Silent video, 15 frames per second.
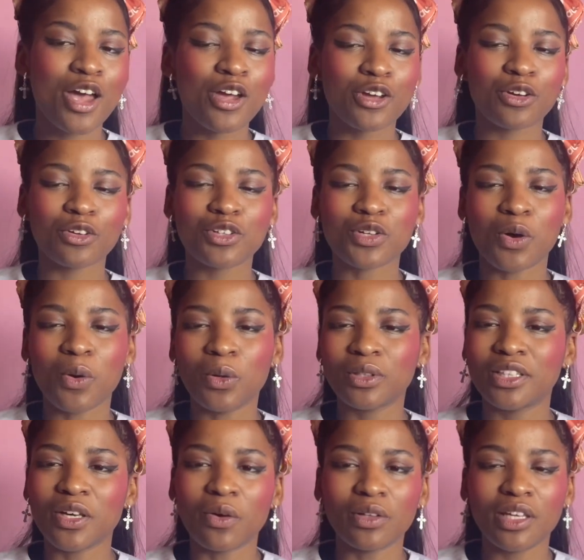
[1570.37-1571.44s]
you're told
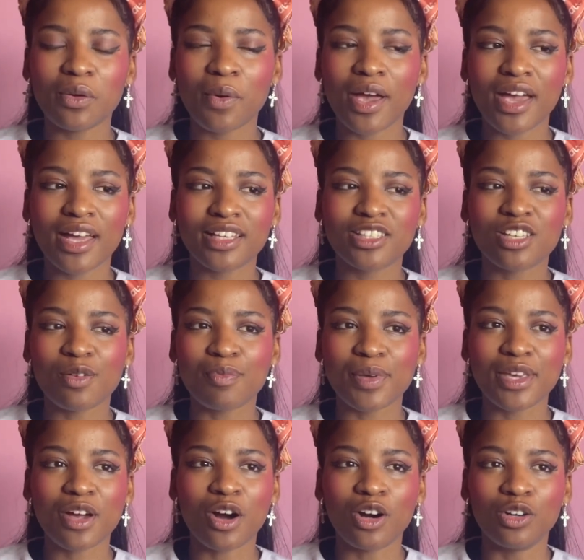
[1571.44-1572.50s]
the only way to
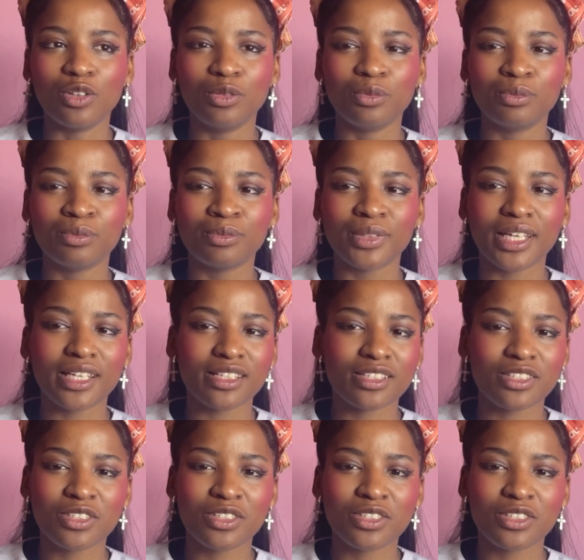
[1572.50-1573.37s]
be home is